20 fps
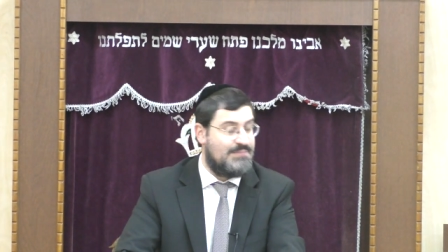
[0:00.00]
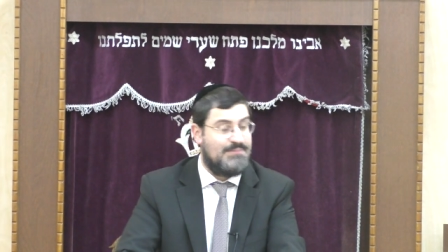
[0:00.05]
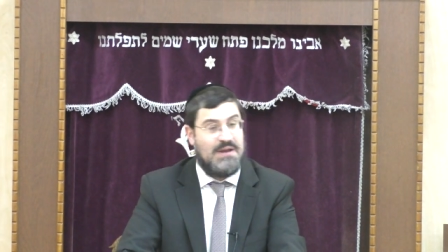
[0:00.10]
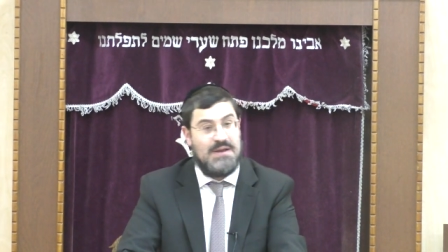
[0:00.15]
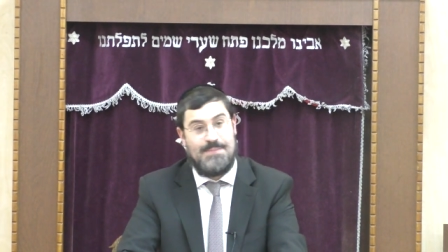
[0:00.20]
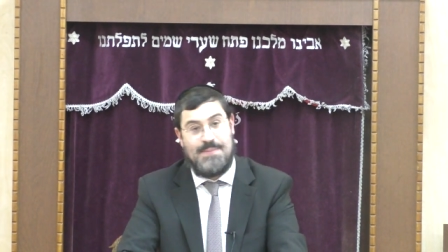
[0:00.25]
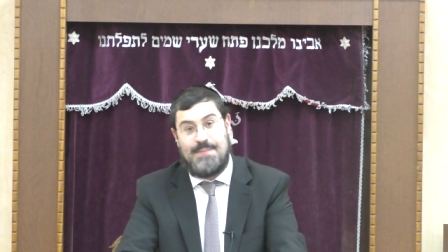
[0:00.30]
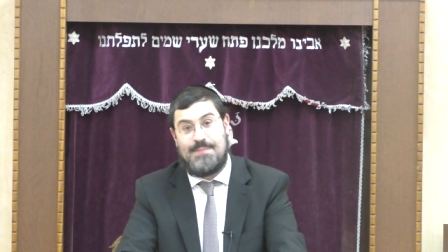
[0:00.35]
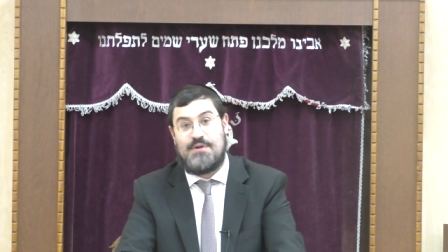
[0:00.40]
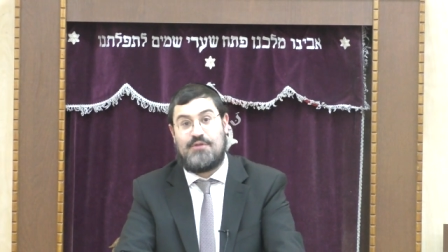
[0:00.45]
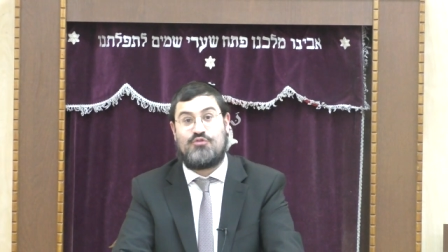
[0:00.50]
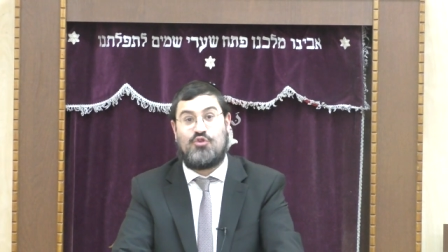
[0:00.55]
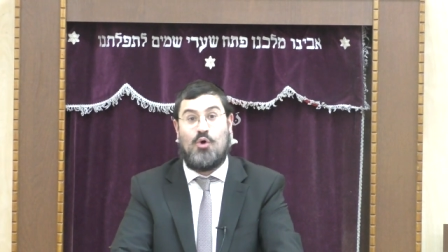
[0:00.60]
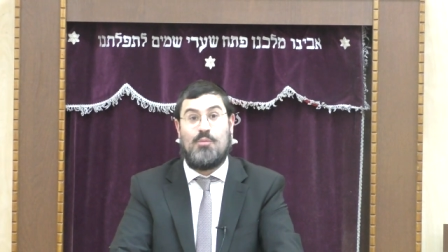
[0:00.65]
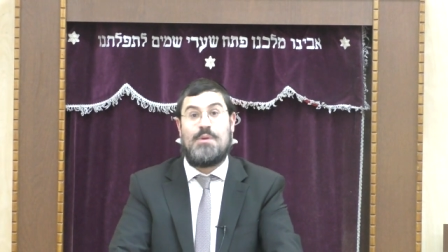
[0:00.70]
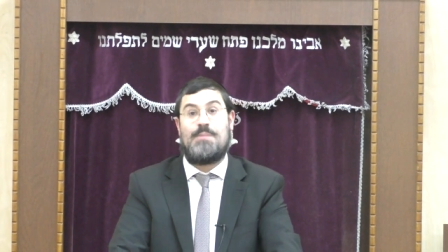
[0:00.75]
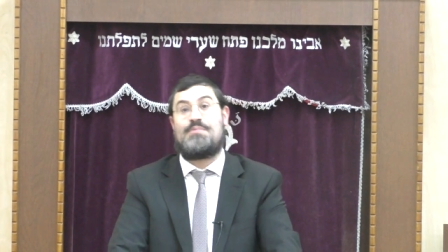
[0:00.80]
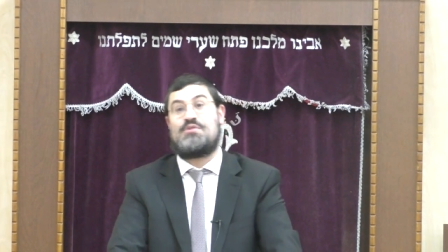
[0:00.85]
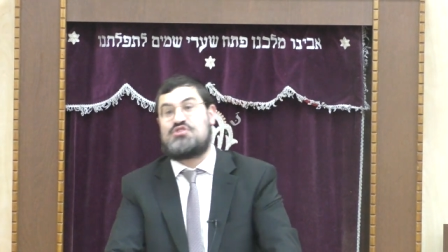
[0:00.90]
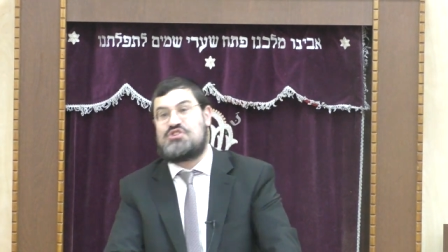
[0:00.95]
and many people have
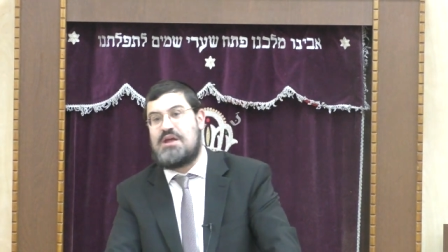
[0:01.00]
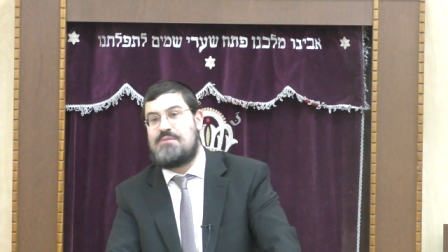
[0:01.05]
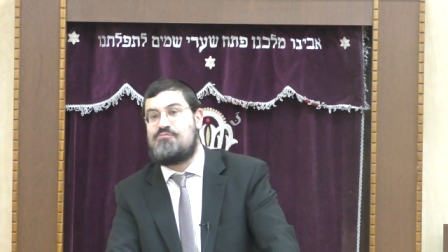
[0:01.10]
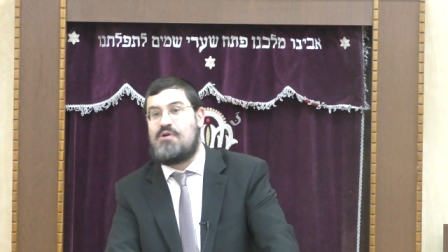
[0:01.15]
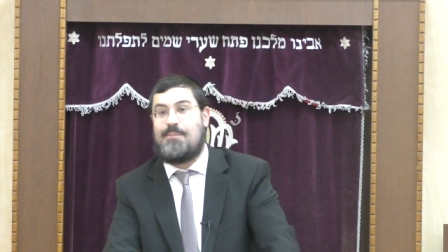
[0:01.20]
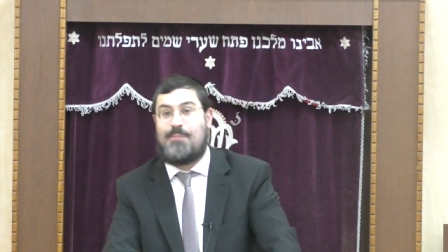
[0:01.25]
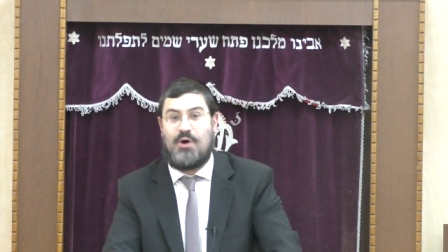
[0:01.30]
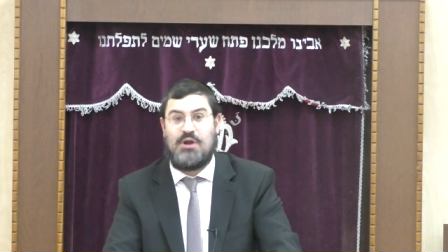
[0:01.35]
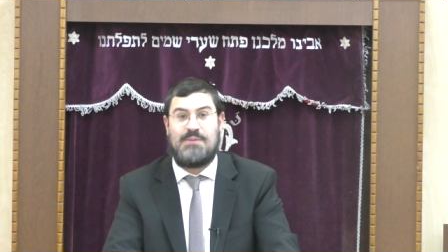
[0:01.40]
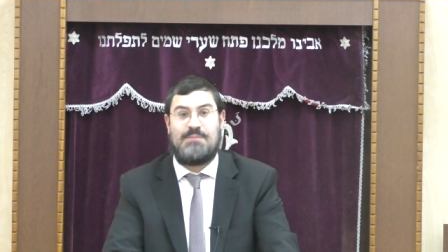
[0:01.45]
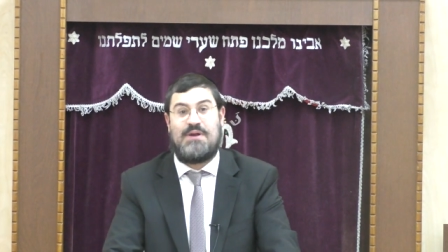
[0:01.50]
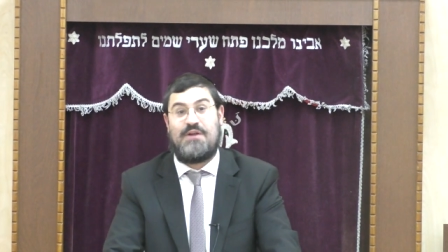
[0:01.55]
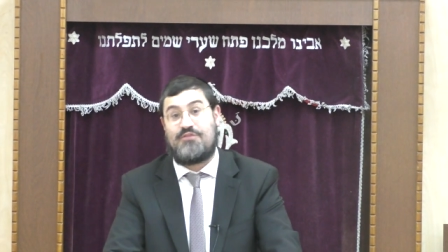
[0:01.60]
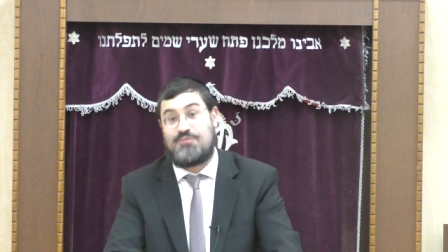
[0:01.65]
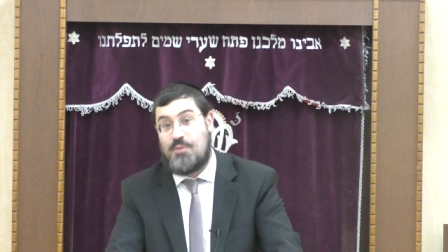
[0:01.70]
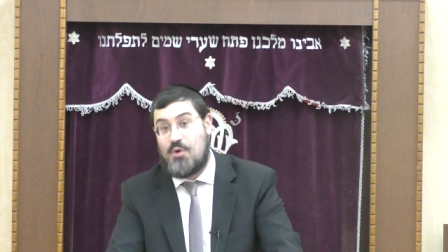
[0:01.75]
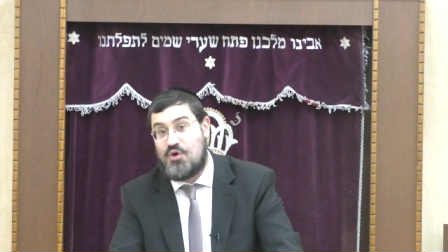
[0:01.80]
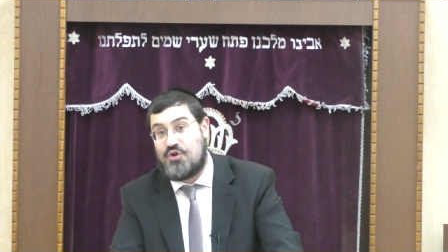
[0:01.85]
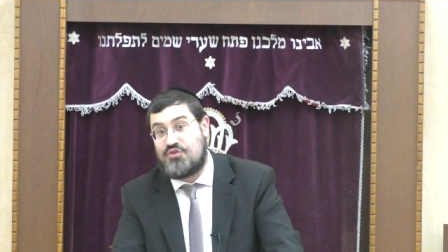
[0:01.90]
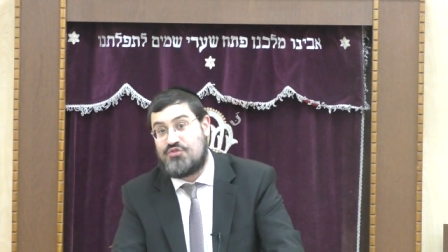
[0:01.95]
told me b'shem rabbonim, and I've
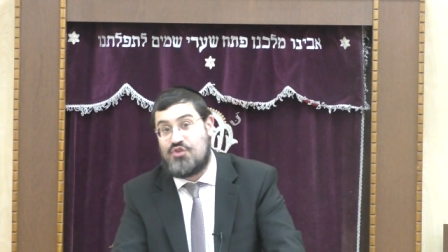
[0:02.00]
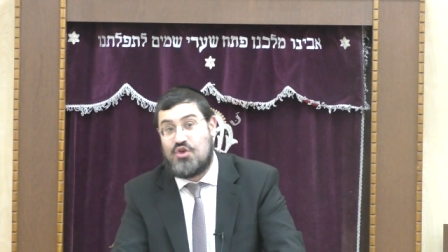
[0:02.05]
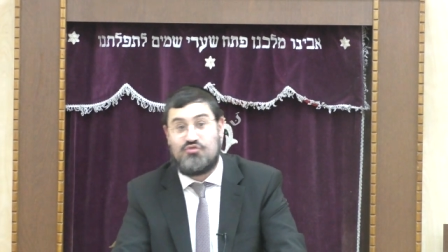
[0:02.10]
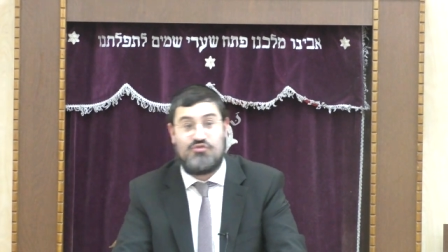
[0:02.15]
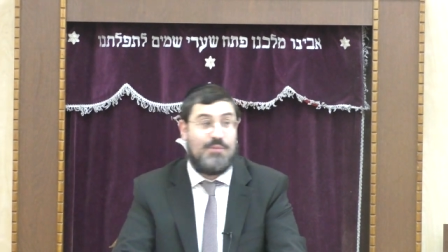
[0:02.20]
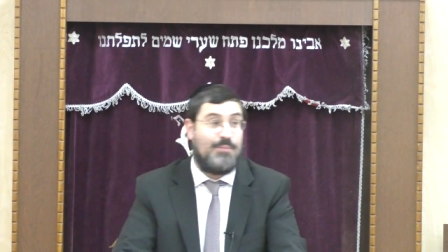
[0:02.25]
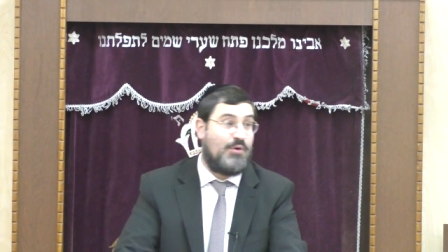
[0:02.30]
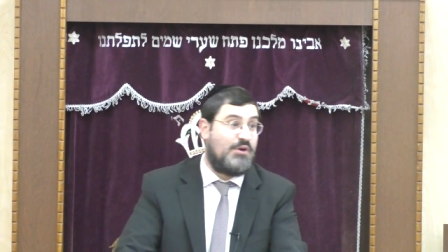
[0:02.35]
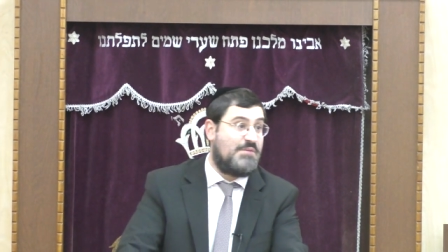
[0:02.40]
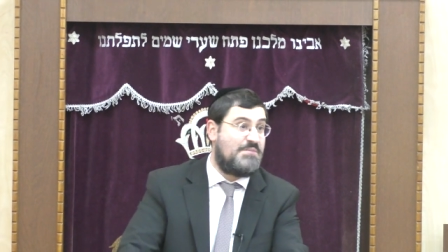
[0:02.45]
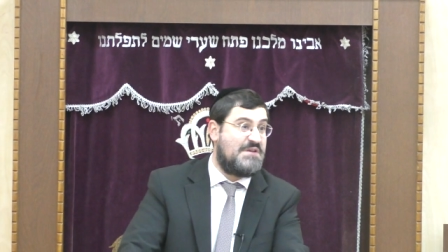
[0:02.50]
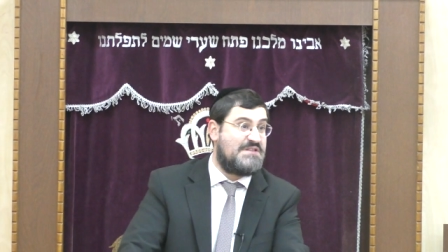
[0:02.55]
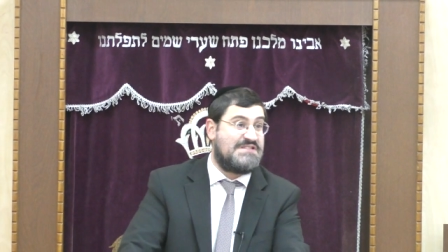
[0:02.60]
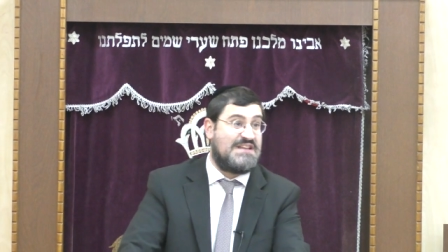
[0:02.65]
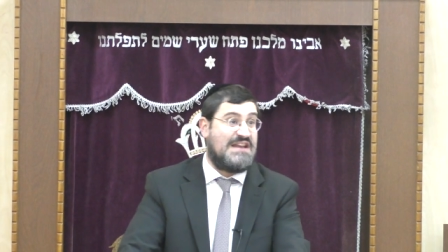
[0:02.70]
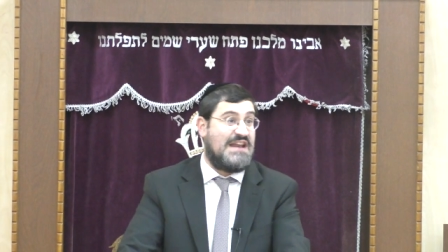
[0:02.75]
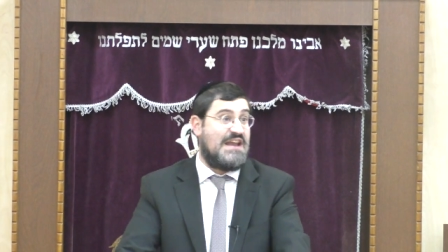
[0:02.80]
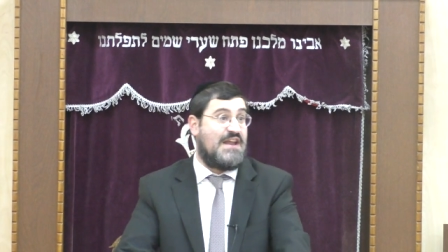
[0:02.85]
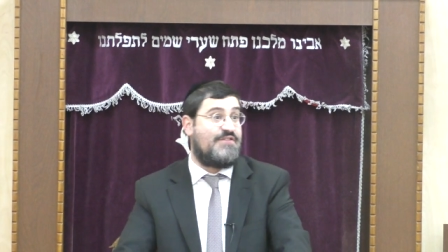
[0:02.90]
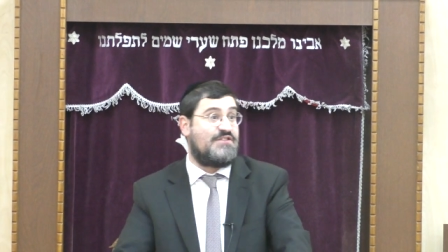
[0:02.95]
spoken to those rabbonim that
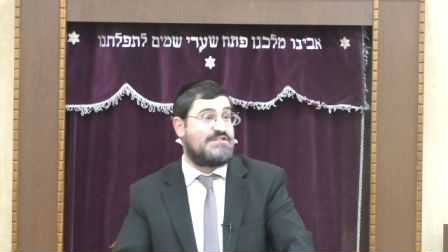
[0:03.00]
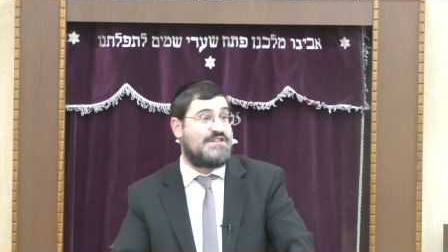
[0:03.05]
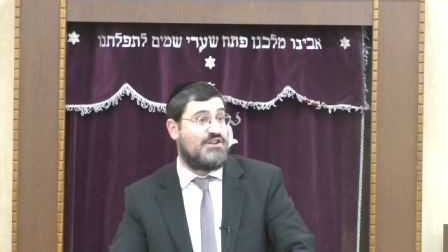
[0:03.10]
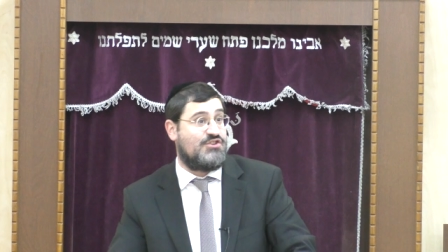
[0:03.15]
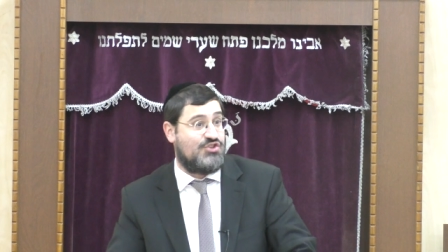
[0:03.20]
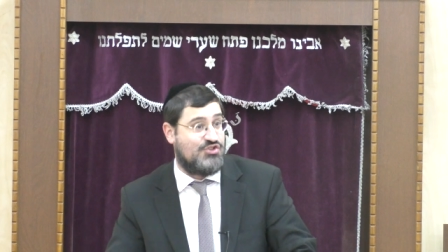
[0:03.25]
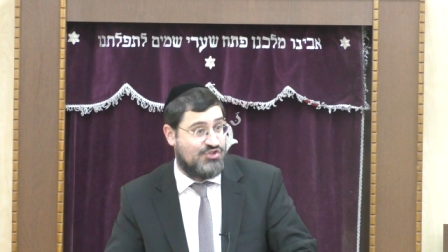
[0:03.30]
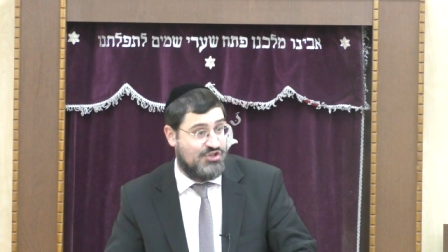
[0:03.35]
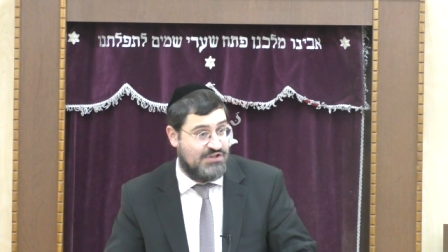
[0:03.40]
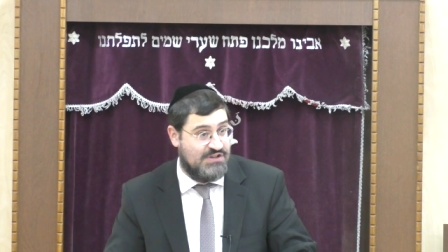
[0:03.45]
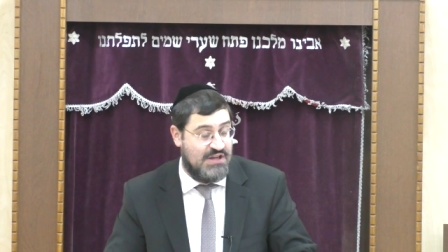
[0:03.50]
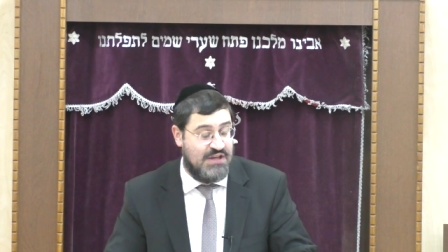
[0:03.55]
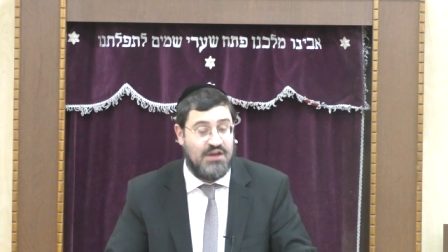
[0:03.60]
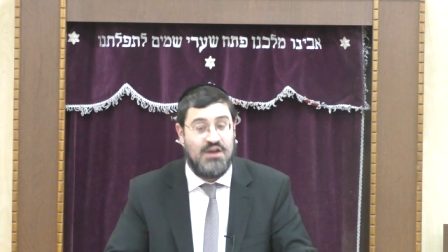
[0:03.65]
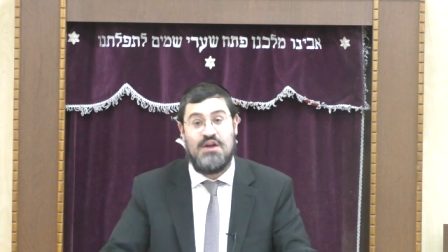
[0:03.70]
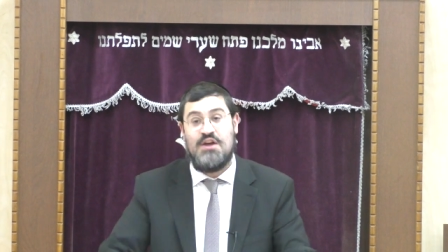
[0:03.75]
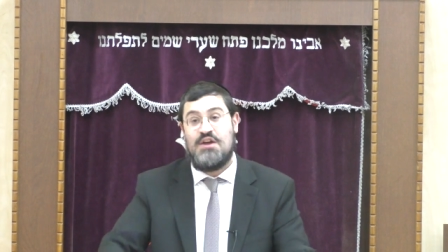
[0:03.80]
said I never said such a thing.